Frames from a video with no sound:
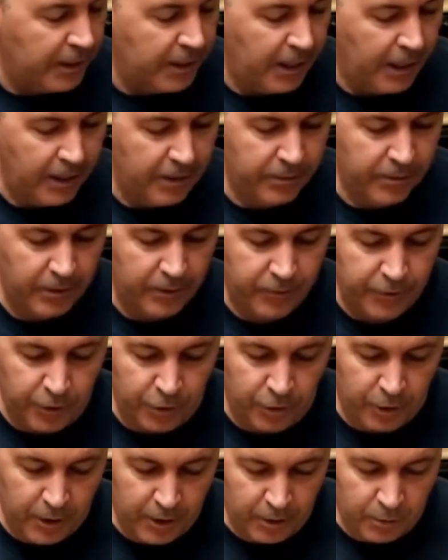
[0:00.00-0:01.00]
guessed if you're
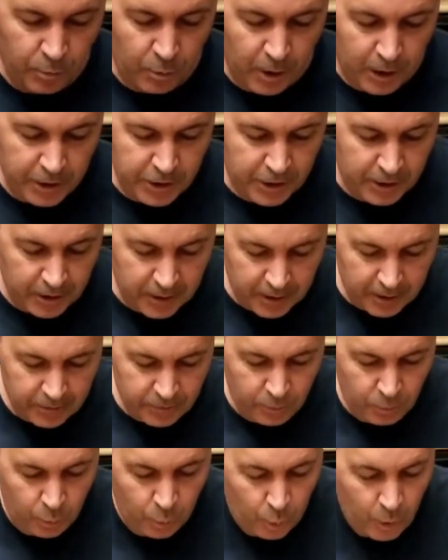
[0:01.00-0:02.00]
here watching this
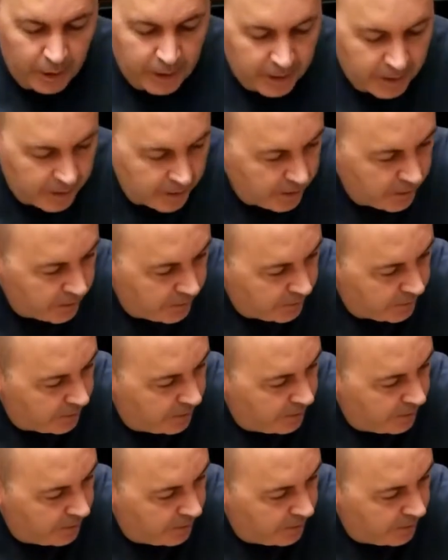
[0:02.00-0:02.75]
what it is.